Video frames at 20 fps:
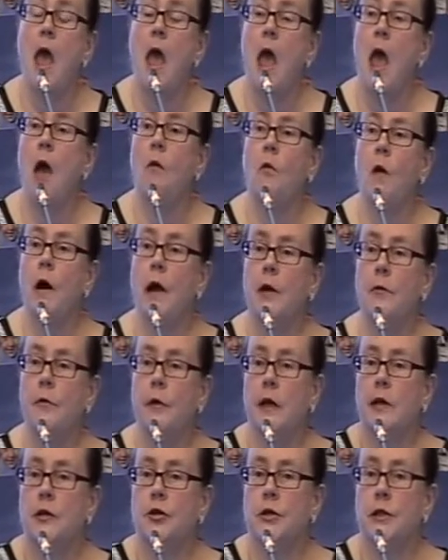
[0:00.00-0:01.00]
And why are
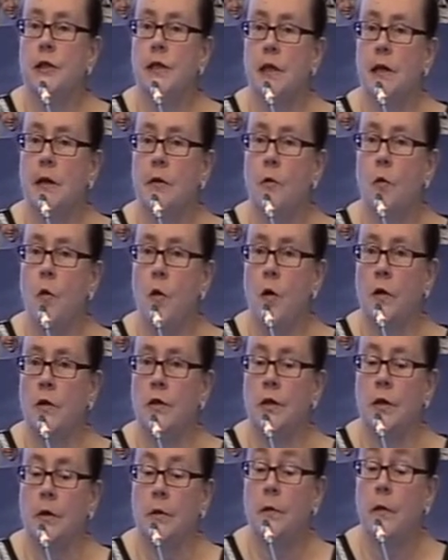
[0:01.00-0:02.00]
we interested in
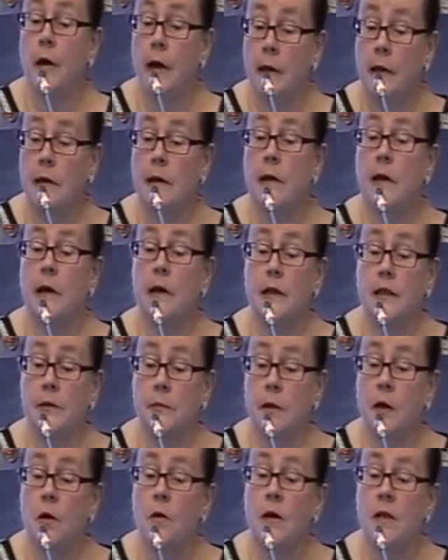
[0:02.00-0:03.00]
water? Well, it's
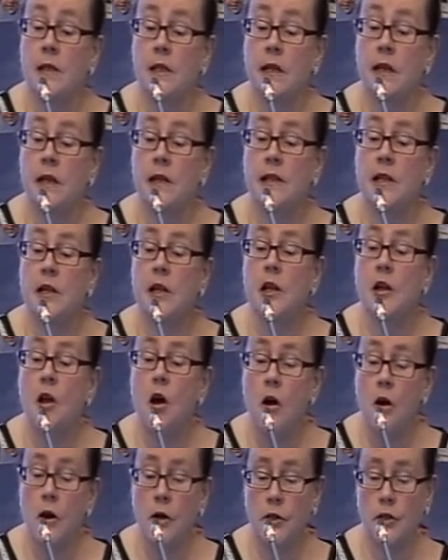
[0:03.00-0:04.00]
because it is the
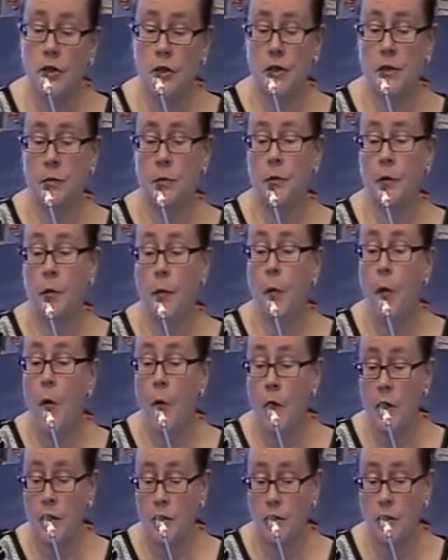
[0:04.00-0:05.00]
largest
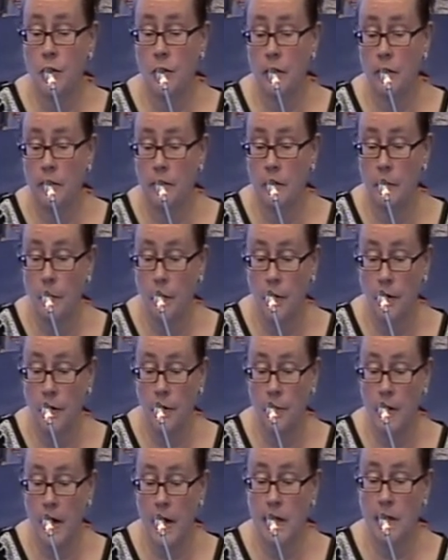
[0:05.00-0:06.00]
proportion of the body
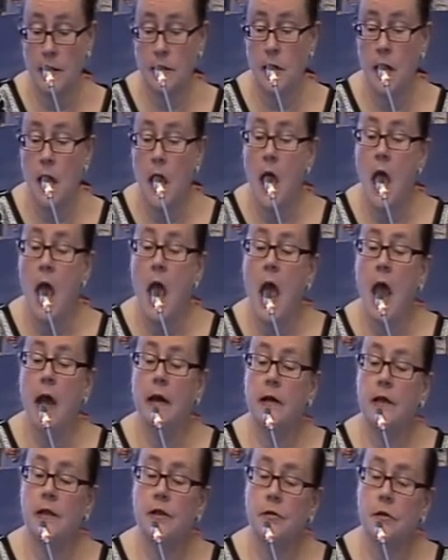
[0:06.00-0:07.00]
weight,
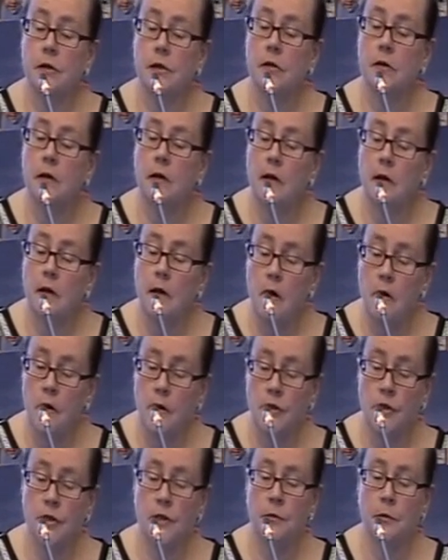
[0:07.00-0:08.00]
and it's also the
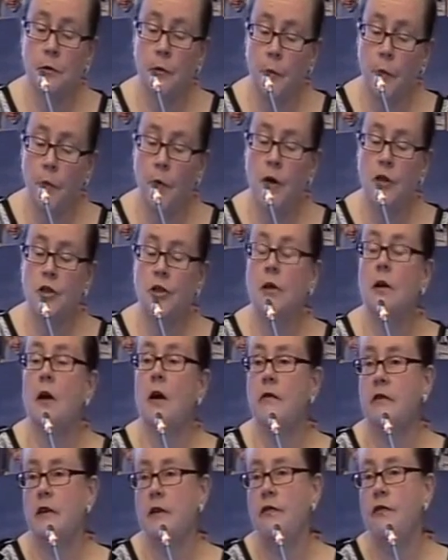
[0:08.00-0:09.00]
largest proportion
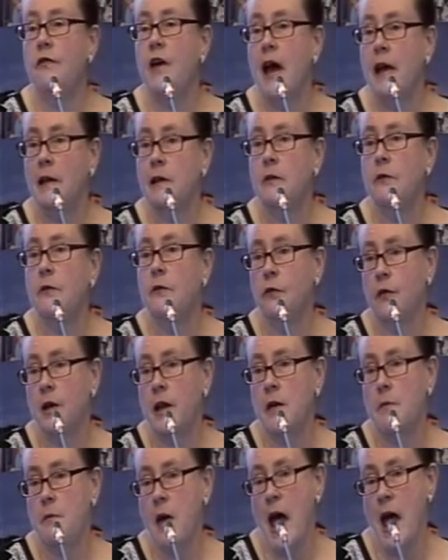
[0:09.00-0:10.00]
of the
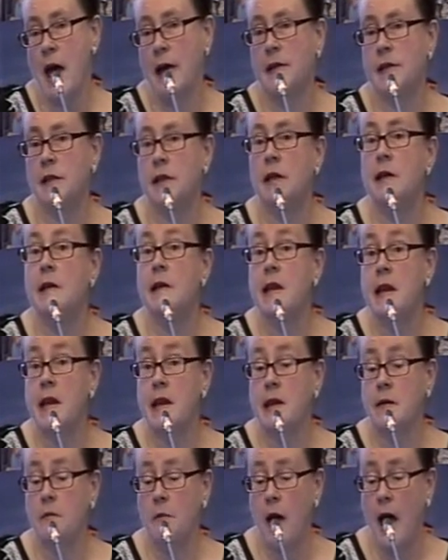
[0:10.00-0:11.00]
fat-free mass, the
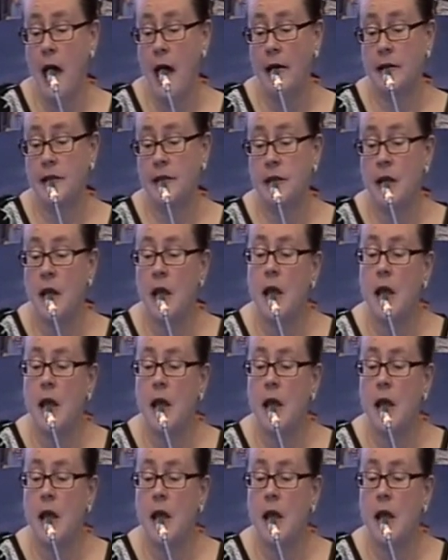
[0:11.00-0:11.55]
lean mass.